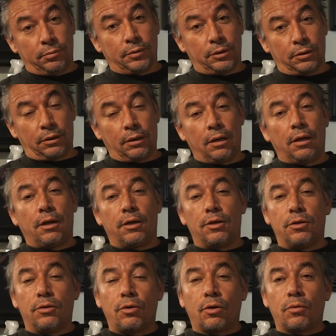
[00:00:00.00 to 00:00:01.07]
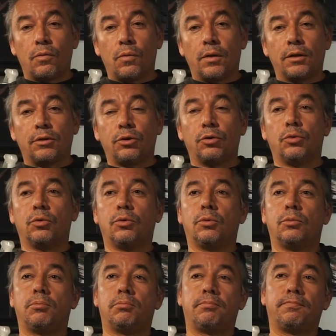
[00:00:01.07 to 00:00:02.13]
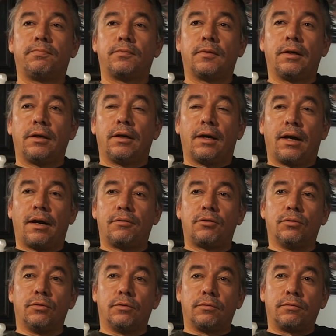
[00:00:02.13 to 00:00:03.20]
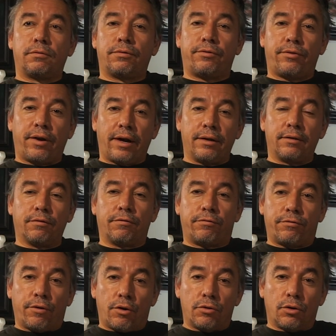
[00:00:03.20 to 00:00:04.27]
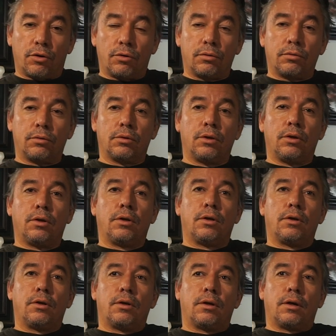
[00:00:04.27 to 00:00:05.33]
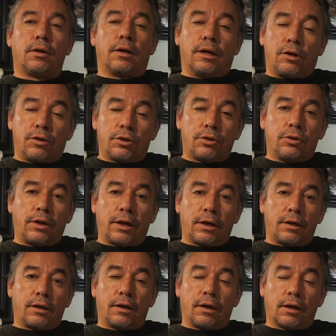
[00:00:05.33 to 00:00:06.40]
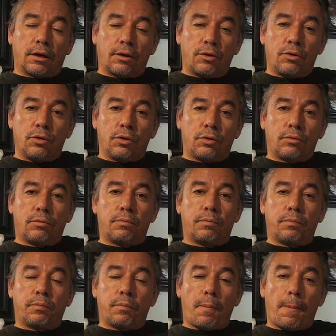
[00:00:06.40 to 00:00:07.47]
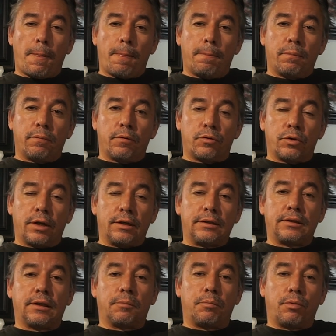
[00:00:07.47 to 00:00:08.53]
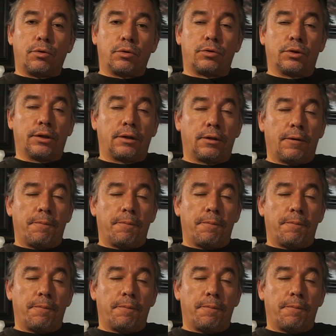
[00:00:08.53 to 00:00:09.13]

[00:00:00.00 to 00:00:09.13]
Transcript: You know, you don't want to have to fight the photo in order to get a good realistic portrait.